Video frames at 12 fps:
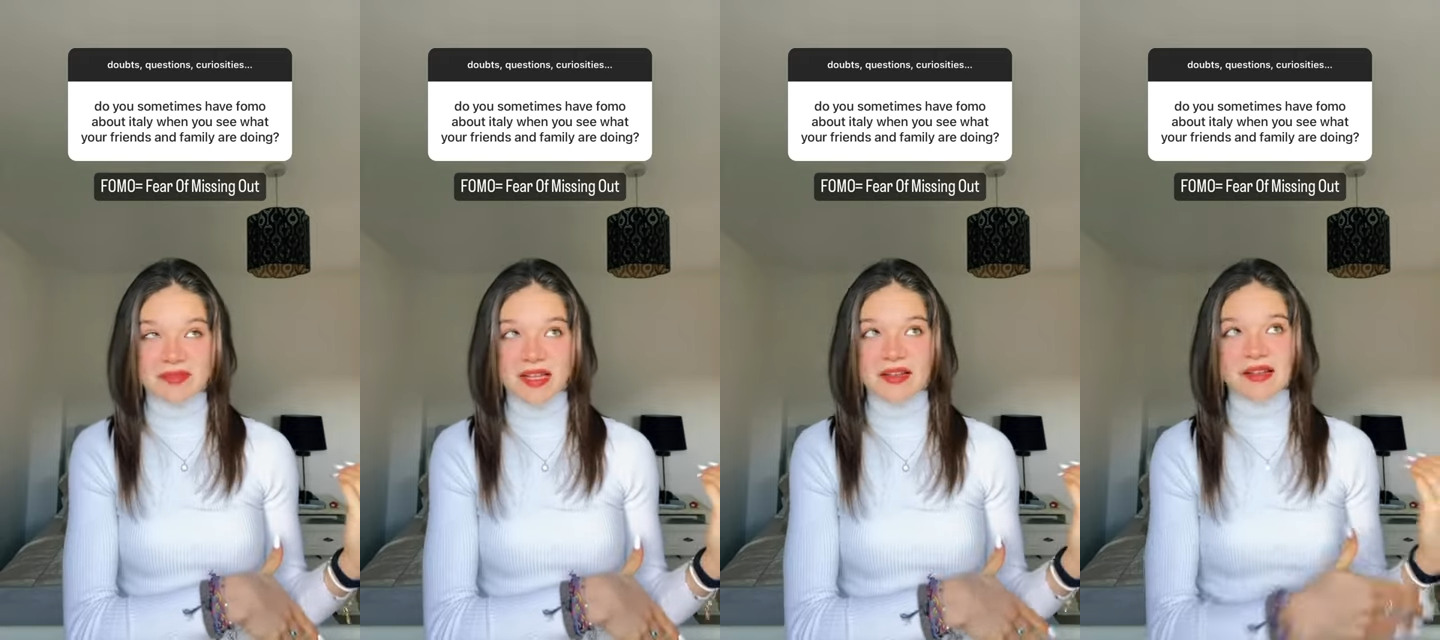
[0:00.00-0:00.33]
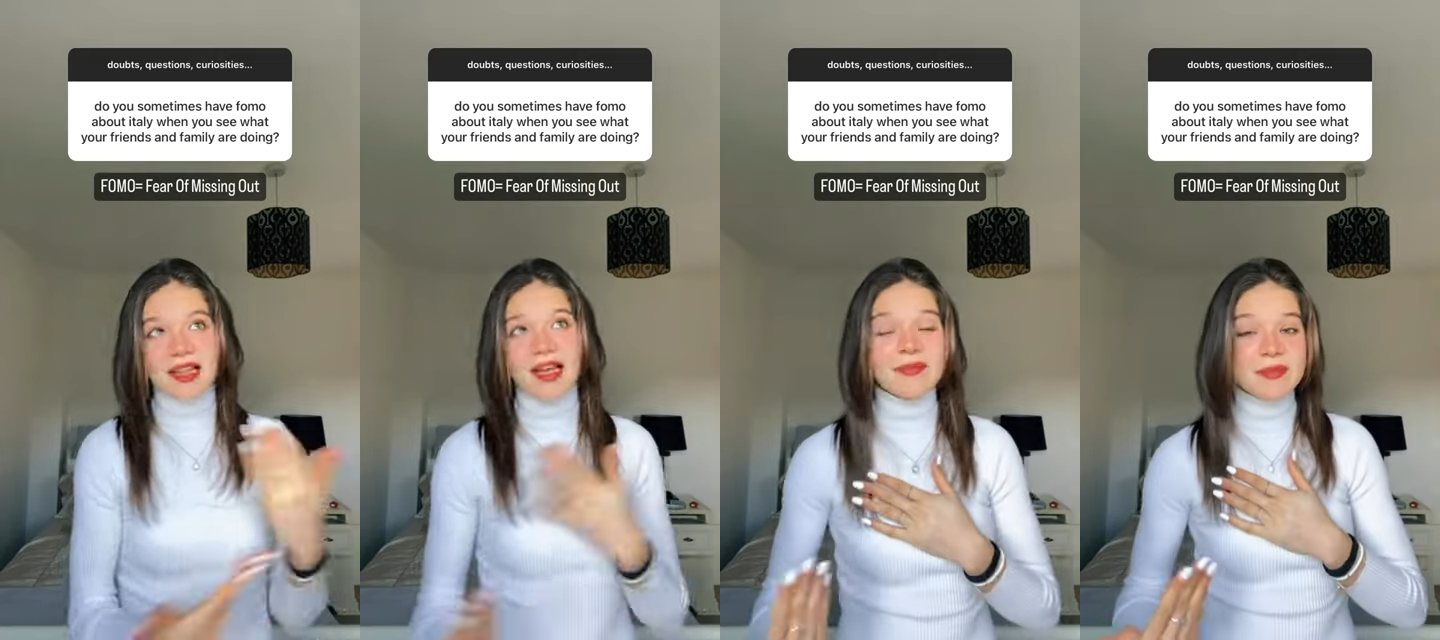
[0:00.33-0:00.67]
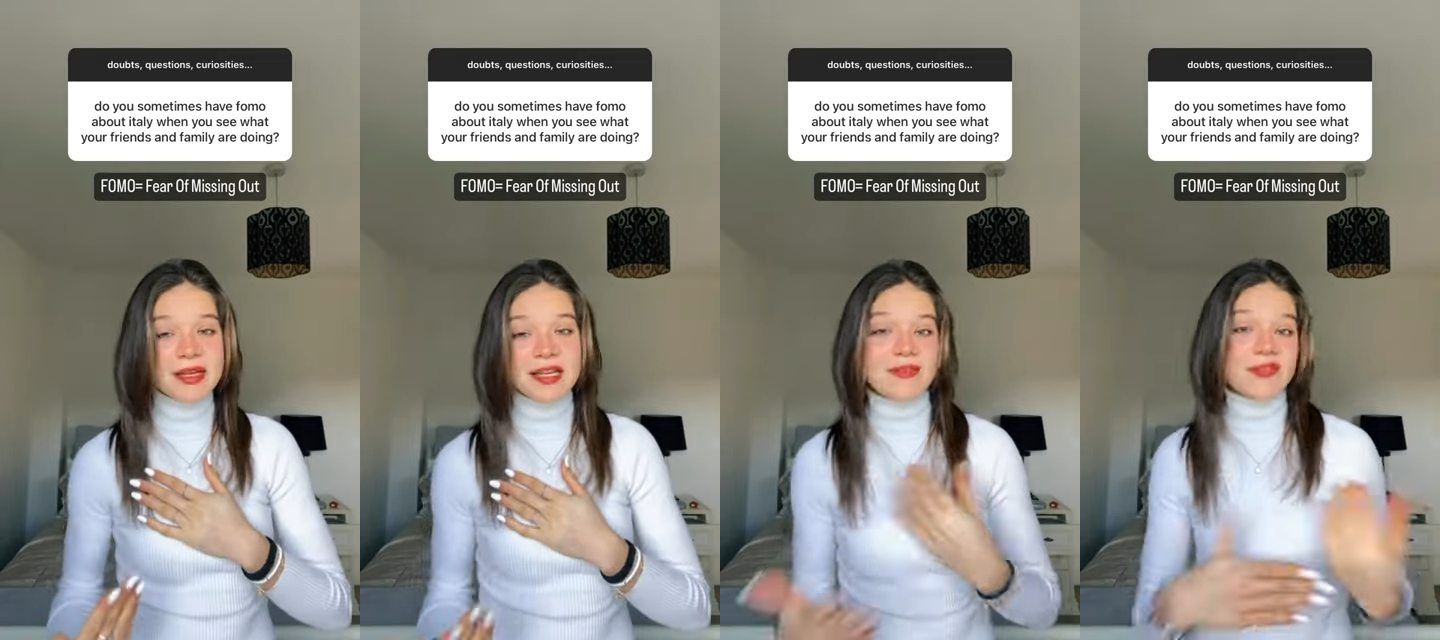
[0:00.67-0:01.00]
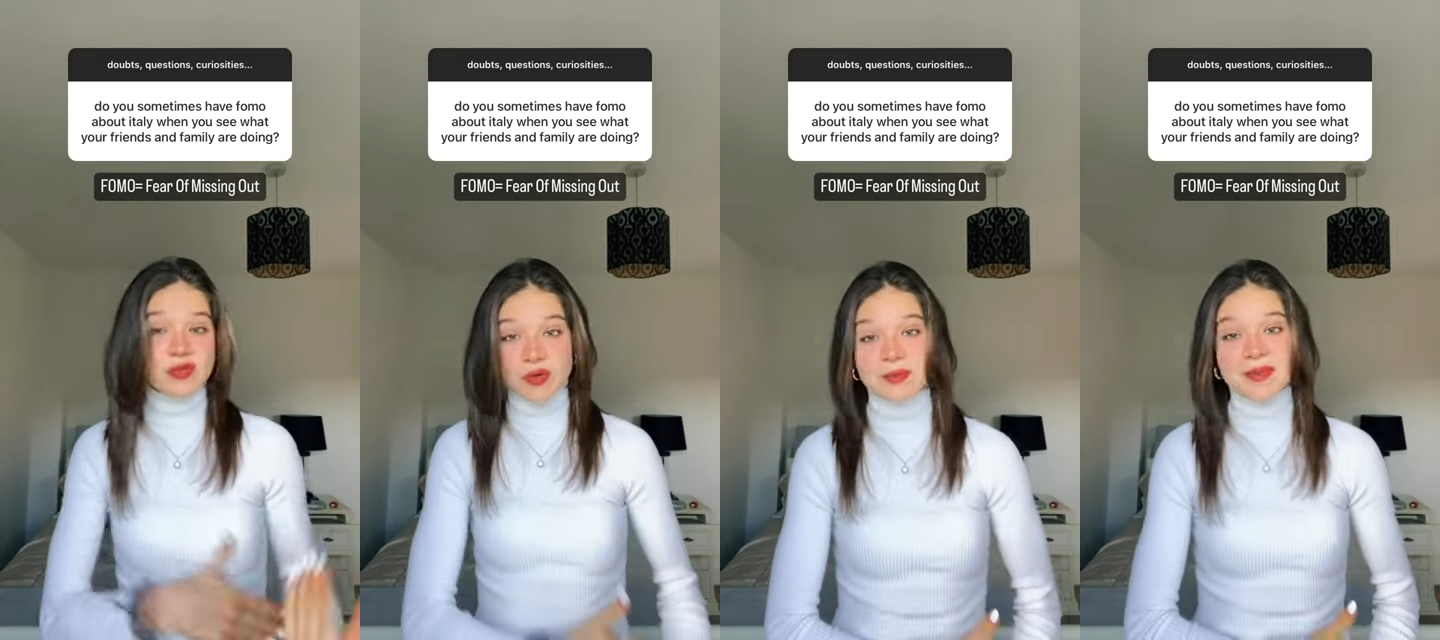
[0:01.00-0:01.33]
They like me even
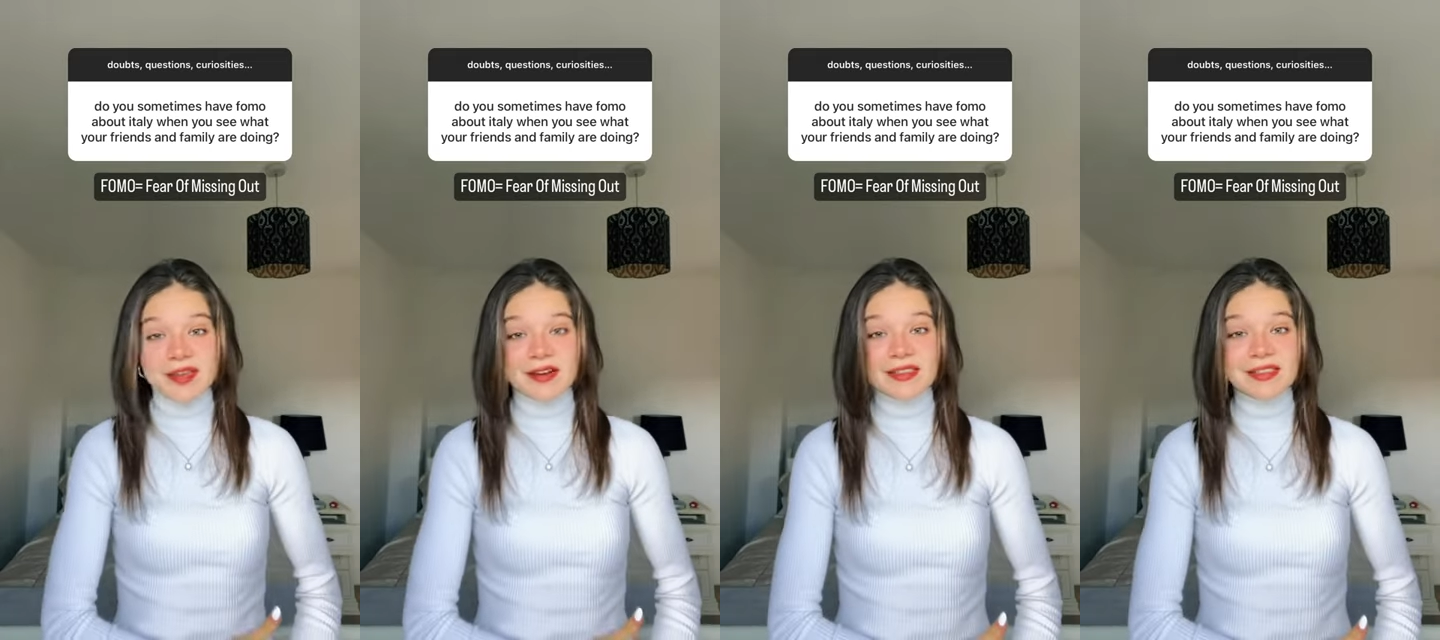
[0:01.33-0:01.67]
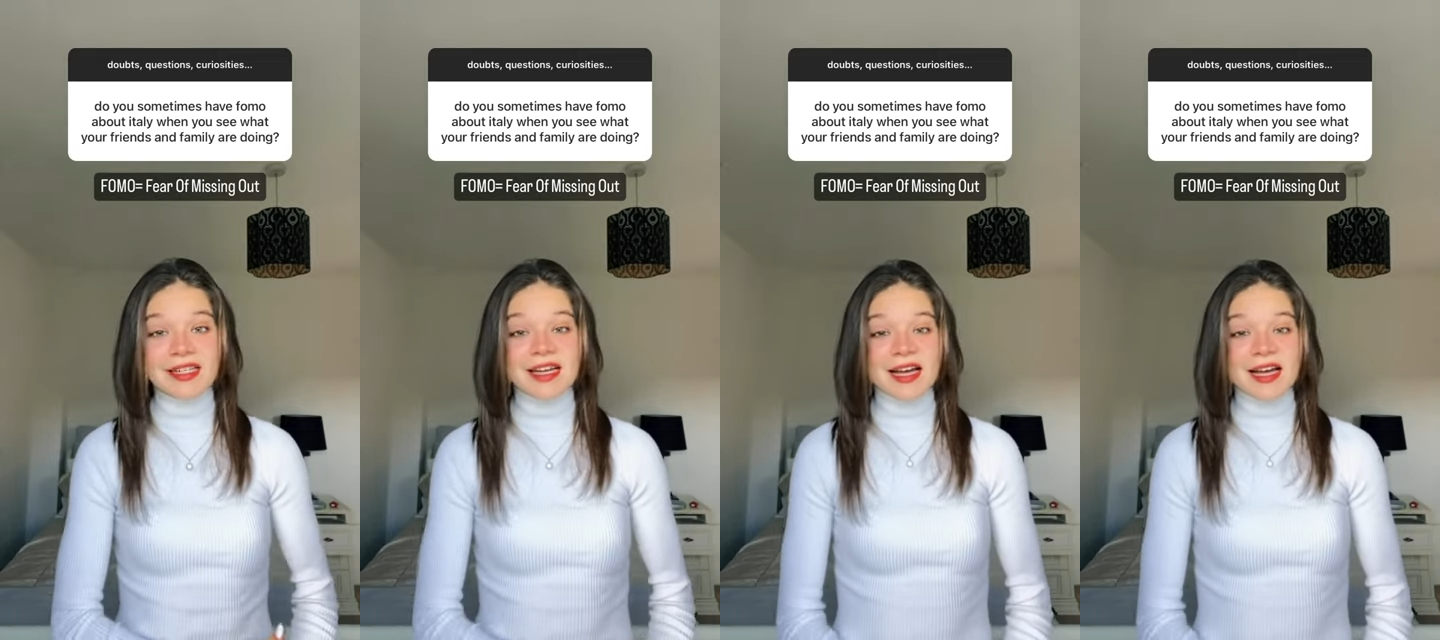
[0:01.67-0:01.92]
though I'm here,